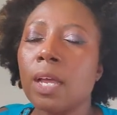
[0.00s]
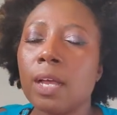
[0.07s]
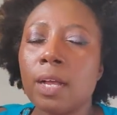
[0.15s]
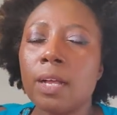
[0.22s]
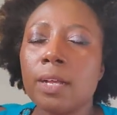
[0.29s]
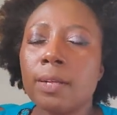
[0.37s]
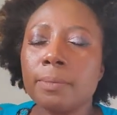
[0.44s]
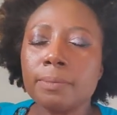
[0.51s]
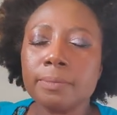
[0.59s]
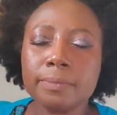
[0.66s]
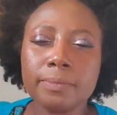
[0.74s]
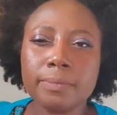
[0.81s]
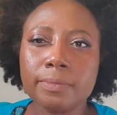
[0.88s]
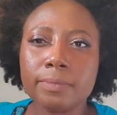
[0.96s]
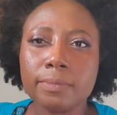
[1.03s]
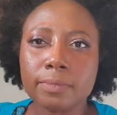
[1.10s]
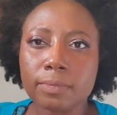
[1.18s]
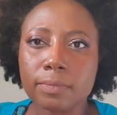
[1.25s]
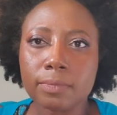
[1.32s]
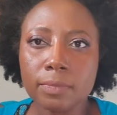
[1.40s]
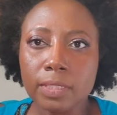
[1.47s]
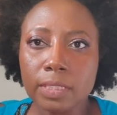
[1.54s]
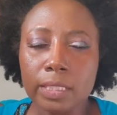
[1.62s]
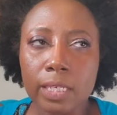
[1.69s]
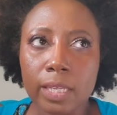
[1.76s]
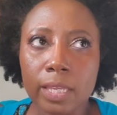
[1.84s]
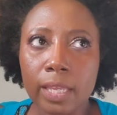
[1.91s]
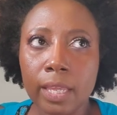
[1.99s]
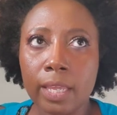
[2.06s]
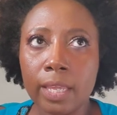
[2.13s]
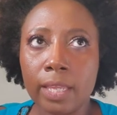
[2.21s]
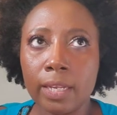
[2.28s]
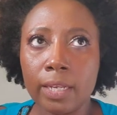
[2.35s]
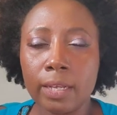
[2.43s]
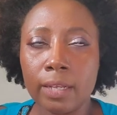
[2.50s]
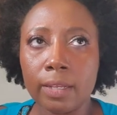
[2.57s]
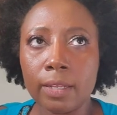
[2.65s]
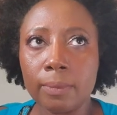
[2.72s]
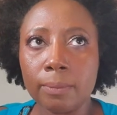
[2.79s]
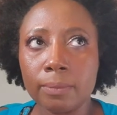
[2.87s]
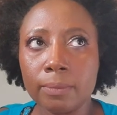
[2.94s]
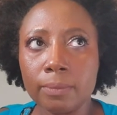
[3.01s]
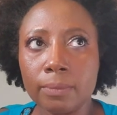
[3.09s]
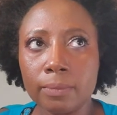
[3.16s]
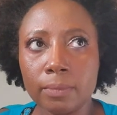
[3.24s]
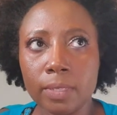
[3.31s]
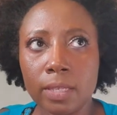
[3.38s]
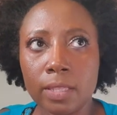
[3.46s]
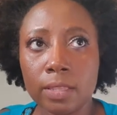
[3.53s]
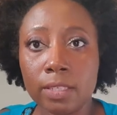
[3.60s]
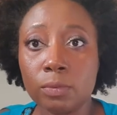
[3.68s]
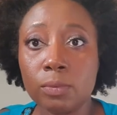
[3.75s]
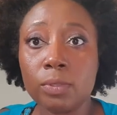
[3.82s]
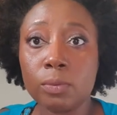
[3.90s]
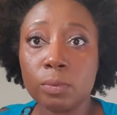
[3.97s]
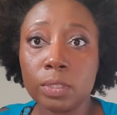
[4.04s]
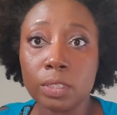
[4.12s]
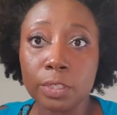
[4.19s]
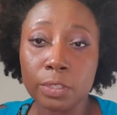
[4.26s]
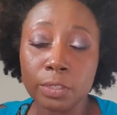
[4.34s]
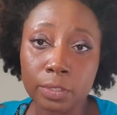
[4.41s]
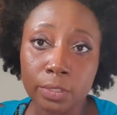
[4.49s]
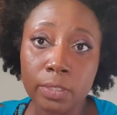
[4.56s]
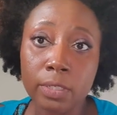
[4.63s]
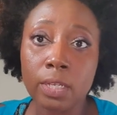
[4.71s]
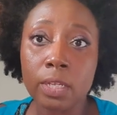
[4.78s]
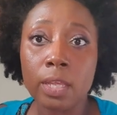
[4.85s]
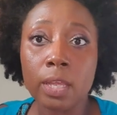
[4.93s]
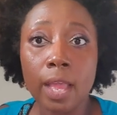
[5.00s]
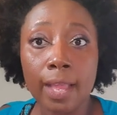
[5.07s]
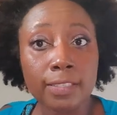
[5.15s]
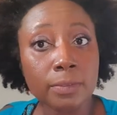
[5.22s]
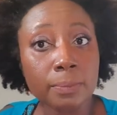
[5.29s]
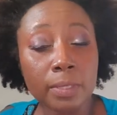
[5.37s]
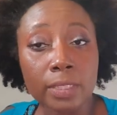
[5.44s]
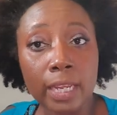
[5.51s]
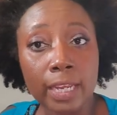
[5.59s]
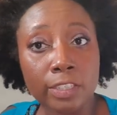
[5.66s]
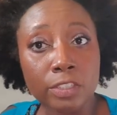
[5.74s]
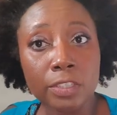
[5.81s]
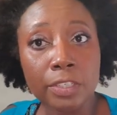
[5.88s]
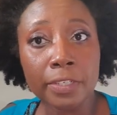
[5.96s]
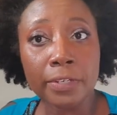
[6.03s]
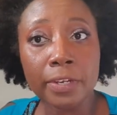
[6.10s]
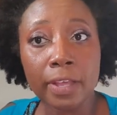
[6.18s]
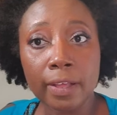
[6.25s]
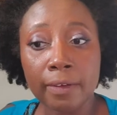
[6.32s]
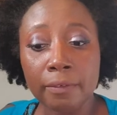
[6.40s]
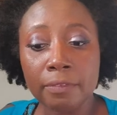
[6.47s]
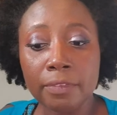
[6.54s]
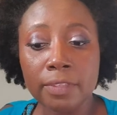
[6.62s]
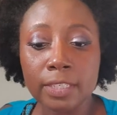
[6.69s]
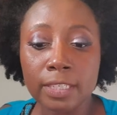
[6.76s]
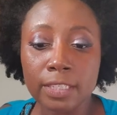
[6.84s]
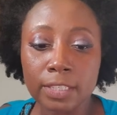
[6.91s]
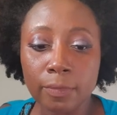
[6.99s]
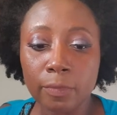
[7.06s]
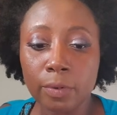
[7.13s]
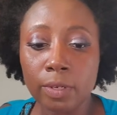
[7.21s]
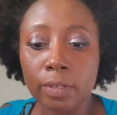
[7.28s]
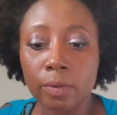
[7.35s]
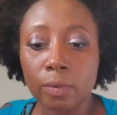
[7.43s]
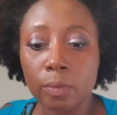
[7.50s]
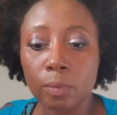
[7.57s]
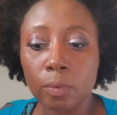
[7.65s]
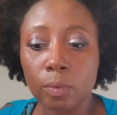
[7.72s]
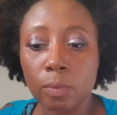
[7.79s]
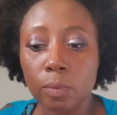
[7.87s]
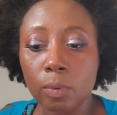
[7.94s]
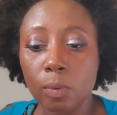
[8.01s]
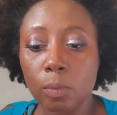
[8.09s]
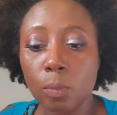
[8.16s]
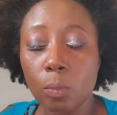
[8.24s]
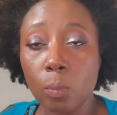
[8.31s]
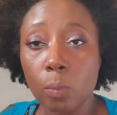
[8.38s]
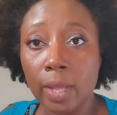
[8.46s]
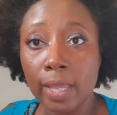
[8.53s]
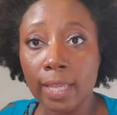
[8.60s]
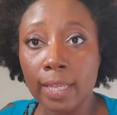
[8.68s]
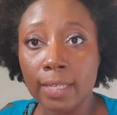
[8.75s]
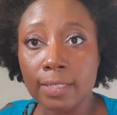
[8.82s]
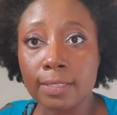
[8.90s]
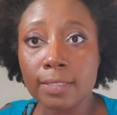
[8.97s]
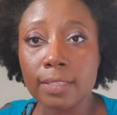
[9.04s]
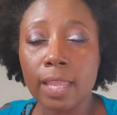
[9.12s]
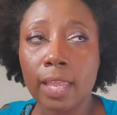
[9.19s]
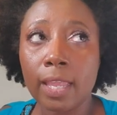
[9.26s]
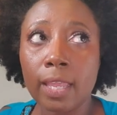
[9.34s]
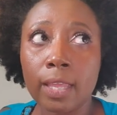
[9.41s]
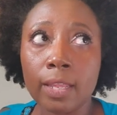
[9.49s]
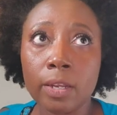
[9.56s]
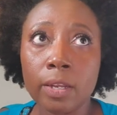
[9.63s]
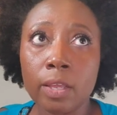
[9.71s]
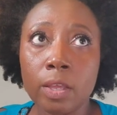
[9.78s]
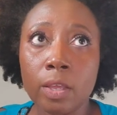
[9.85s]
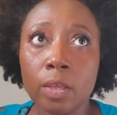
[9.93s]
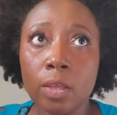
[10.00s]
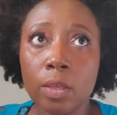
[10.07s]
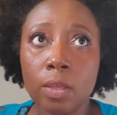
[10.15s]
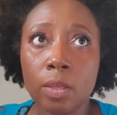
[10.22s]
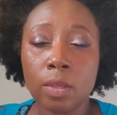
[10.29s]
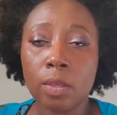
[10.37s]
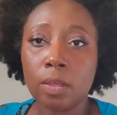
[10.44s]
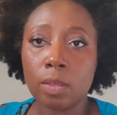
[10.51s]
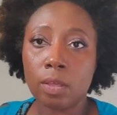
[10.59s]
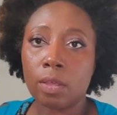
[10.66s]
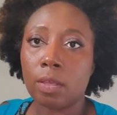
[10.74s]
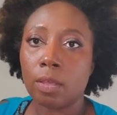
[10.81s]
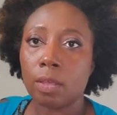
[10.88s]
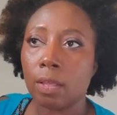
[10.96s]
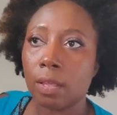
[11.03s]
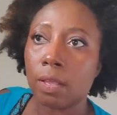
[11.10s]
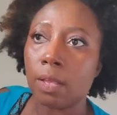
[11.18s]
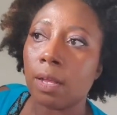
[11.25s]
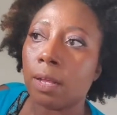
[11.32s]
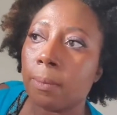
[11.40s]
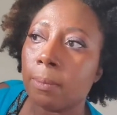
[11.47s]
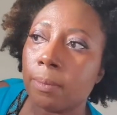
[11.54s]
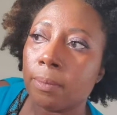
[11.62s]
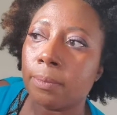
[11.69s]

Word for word: Um, and um, this was a really good explanation of the different ways and um,